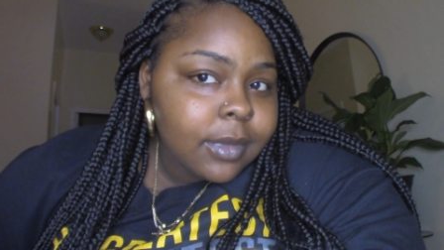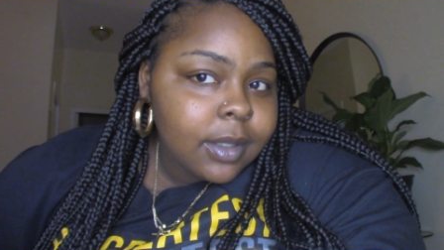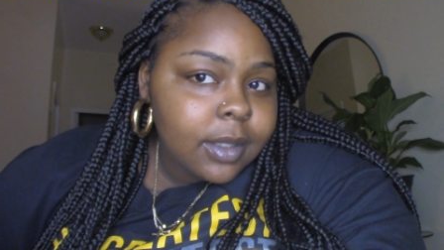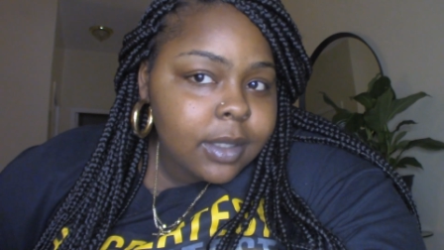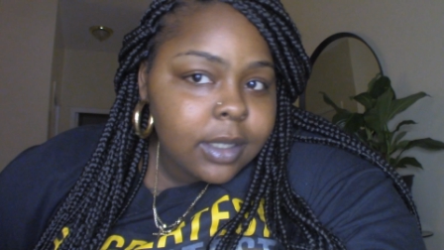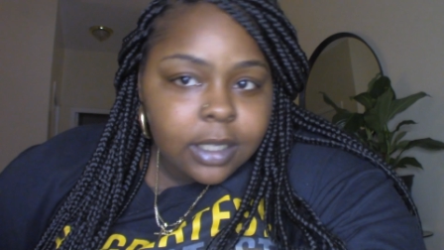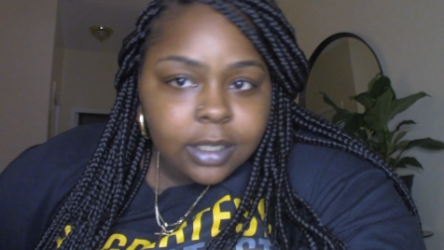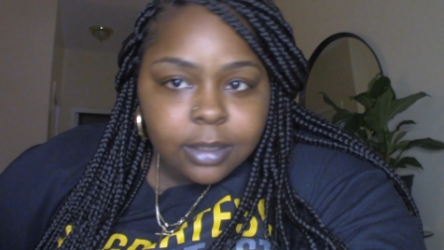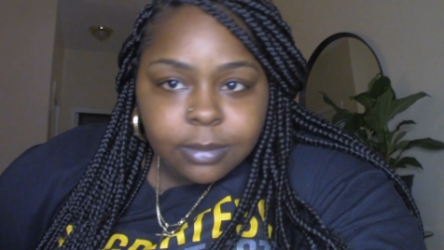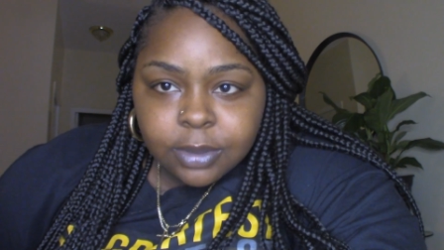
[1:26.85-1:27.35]

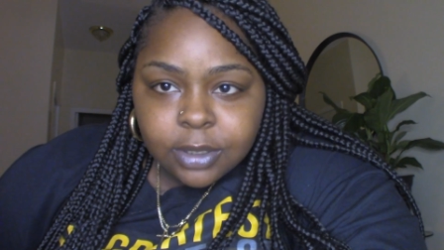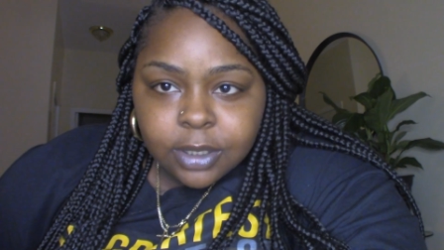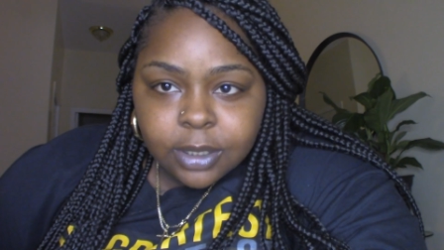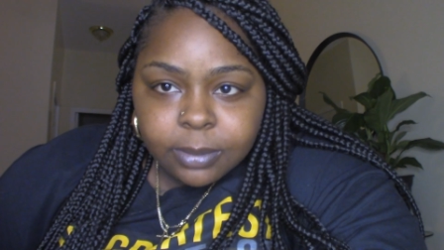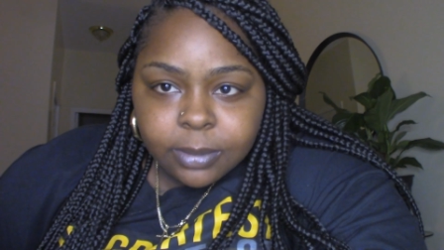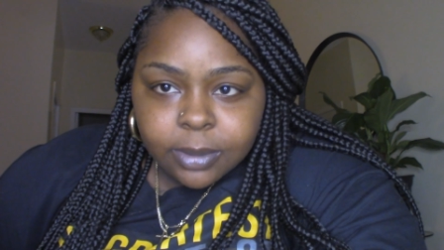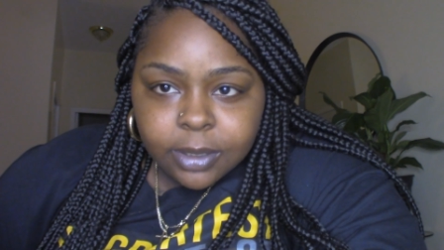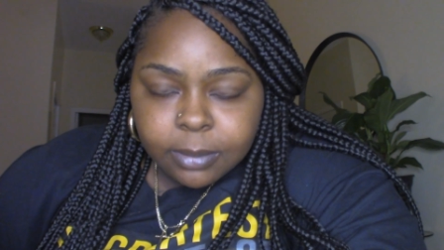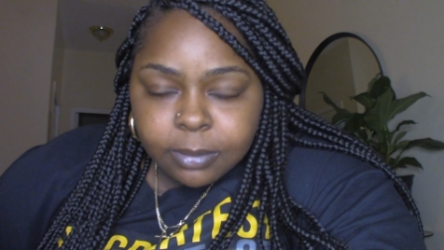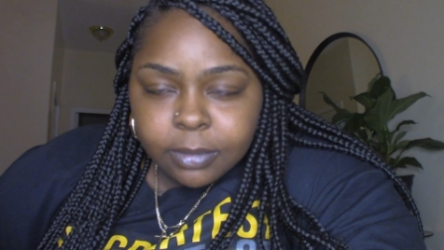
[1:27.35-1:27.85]
Got them
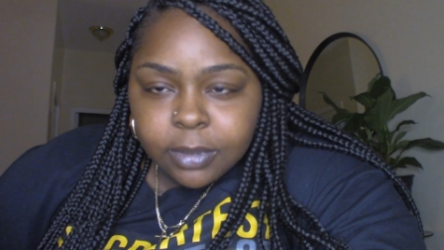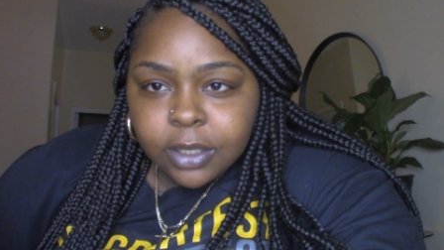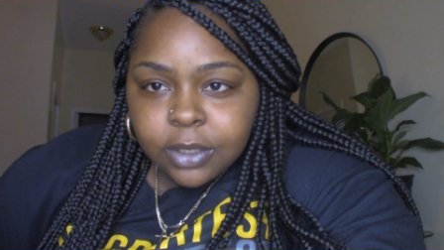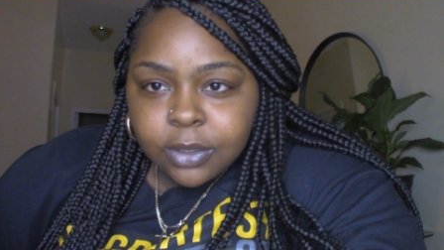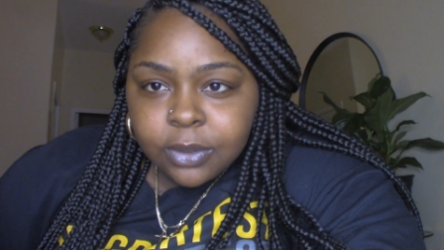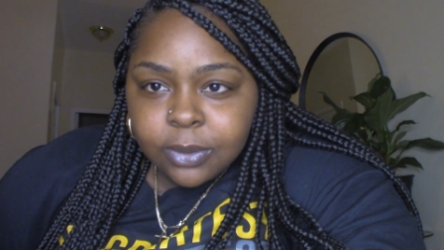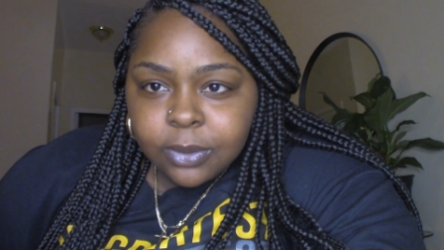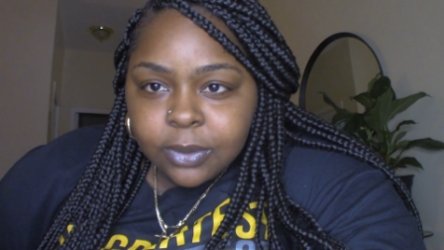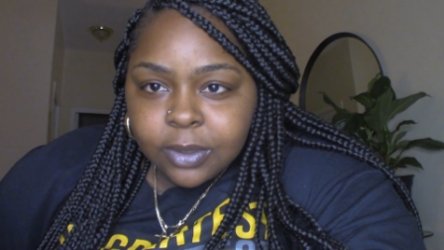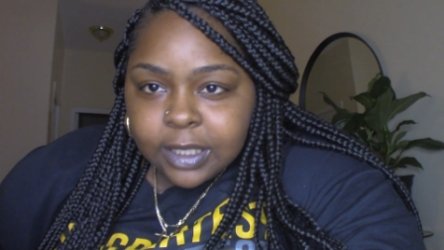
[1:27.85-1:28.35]
shaped up. Nothing
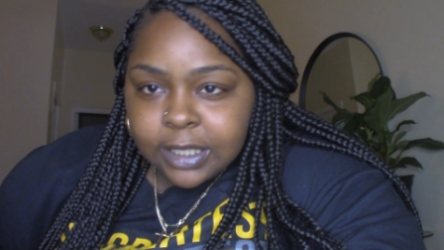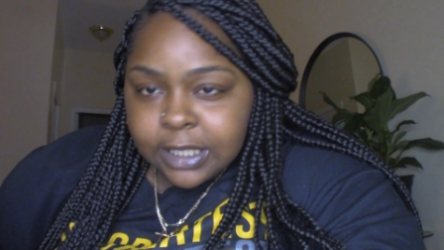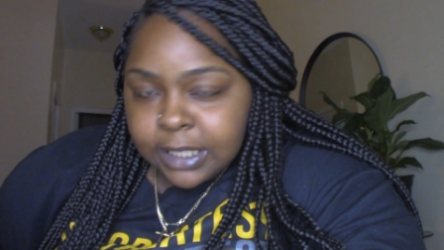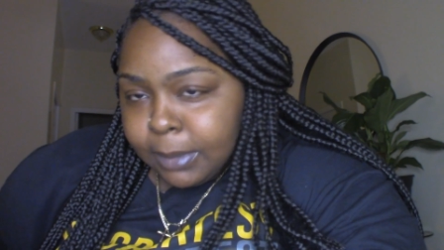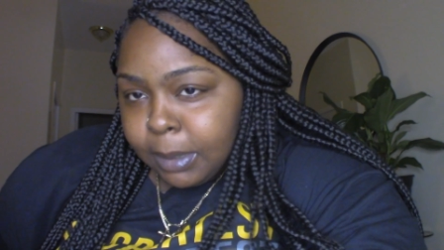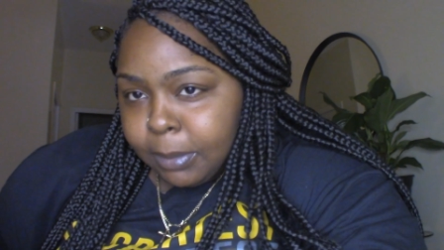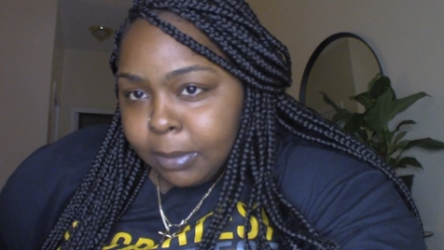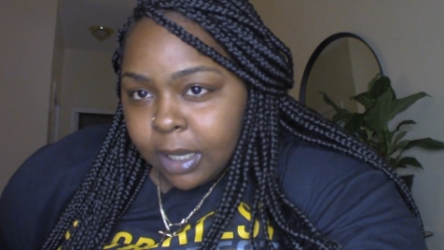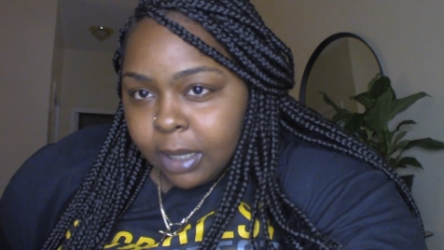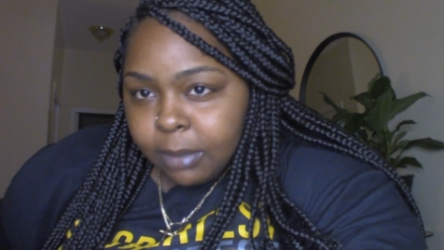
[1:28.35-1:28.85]
too crazy.
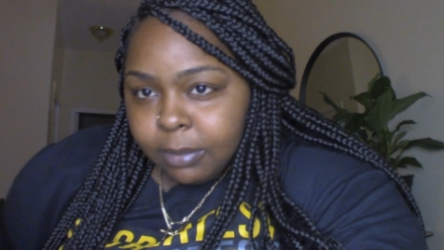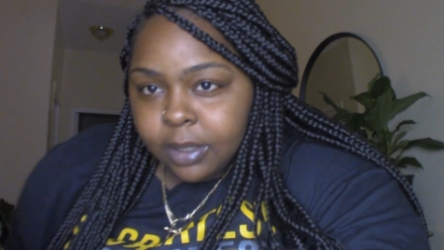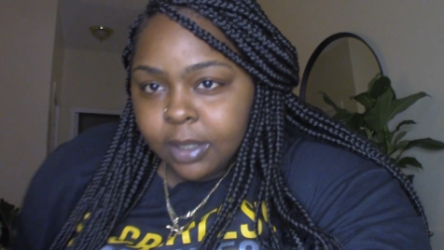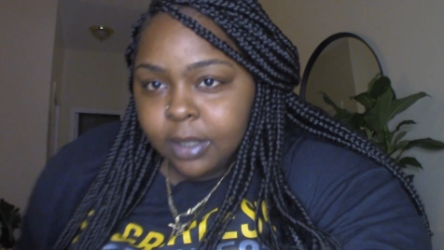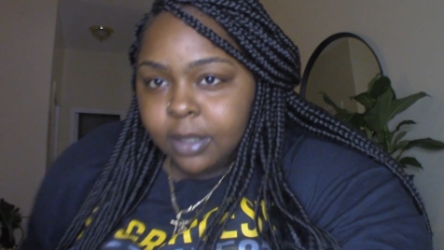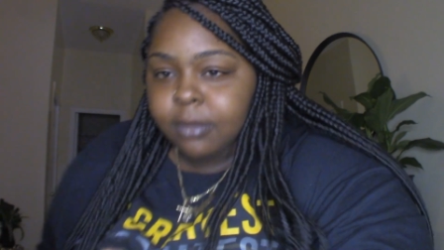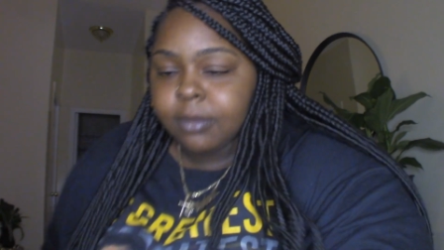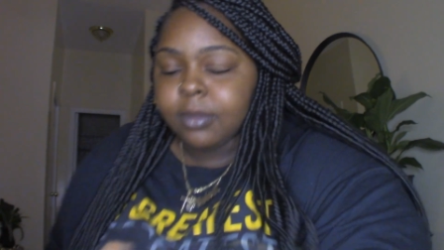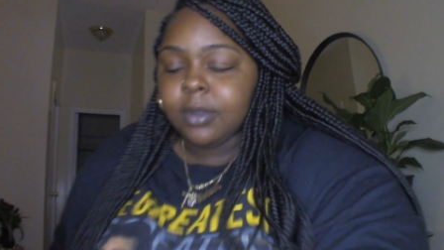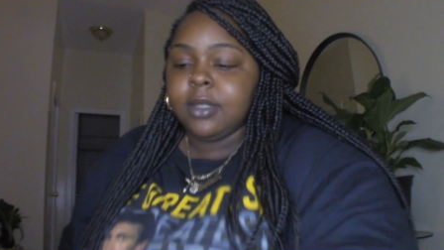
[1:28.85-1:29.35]
My mom did
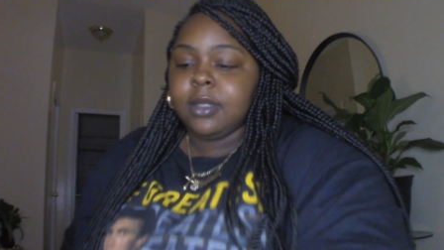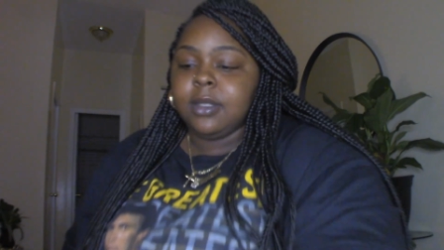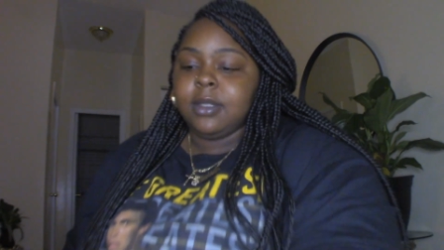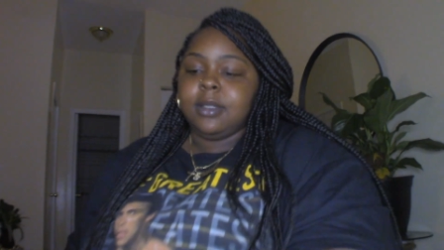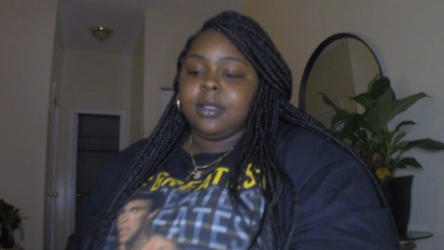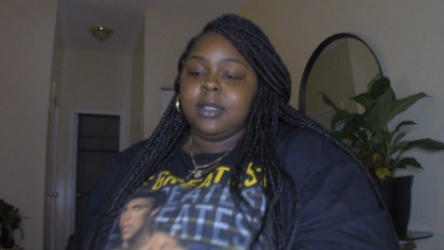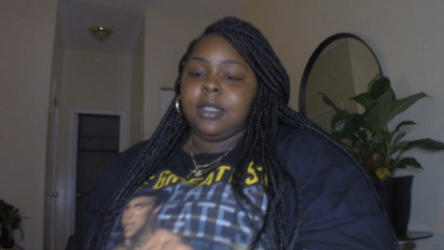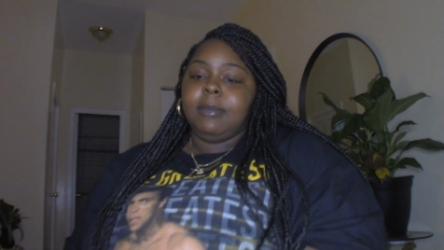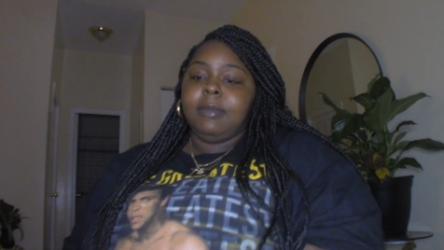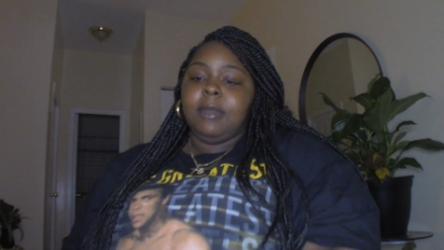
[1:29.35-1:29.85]
them
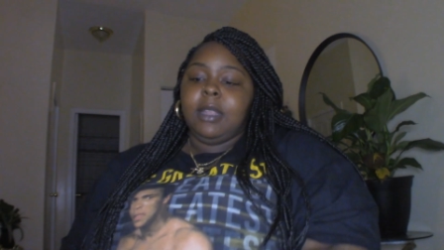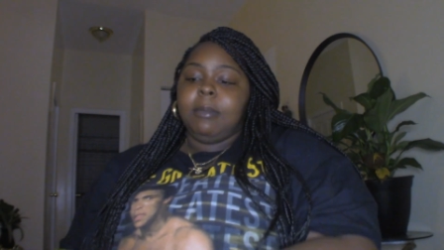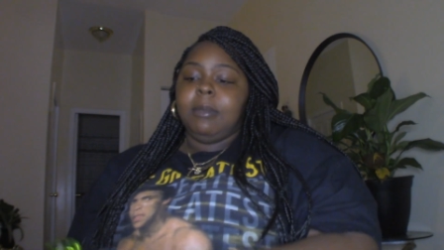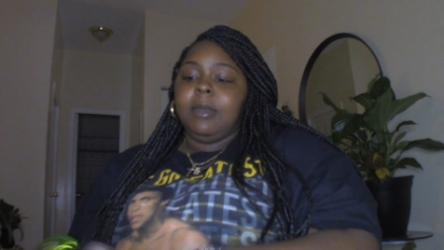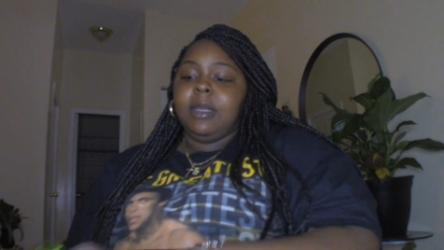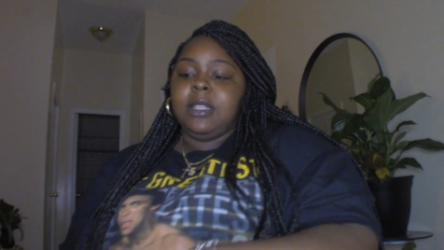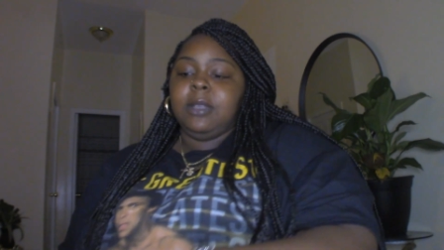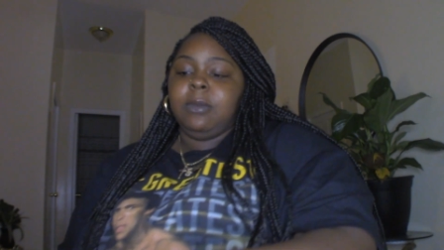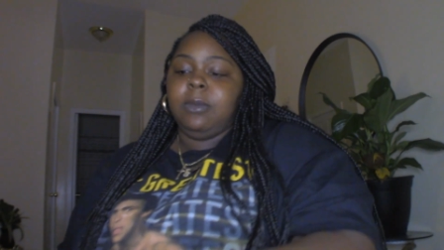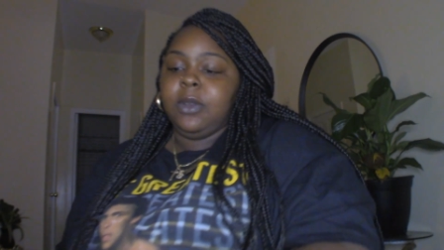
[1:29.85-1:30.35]
because I'm not
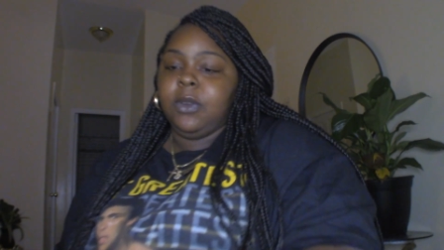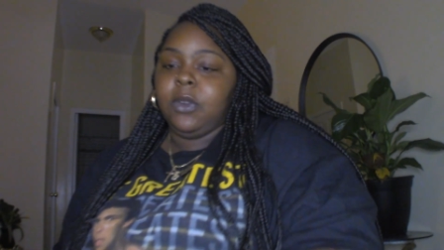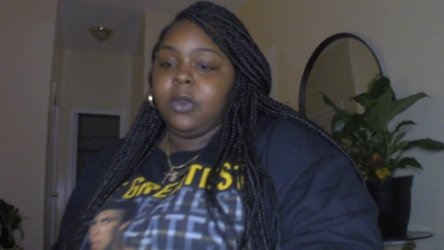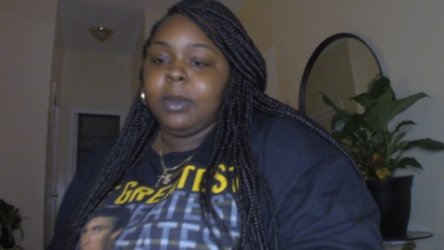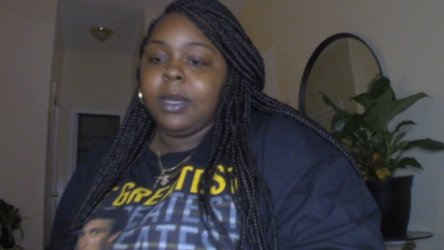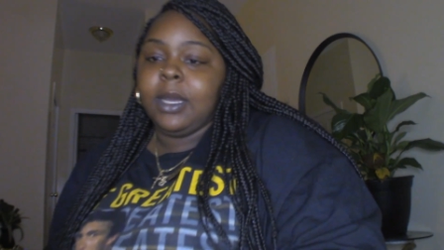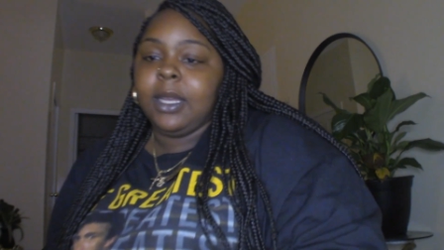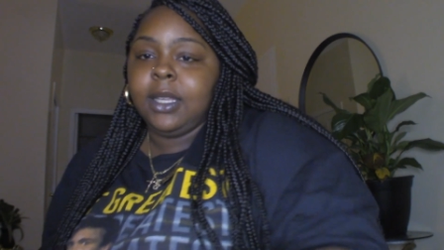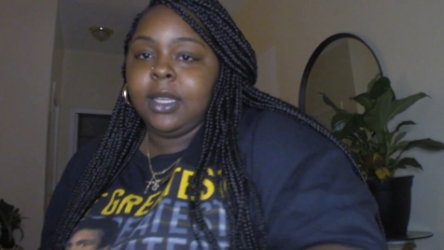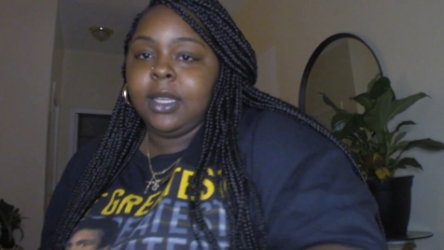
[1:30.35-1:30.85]
messing with nobody.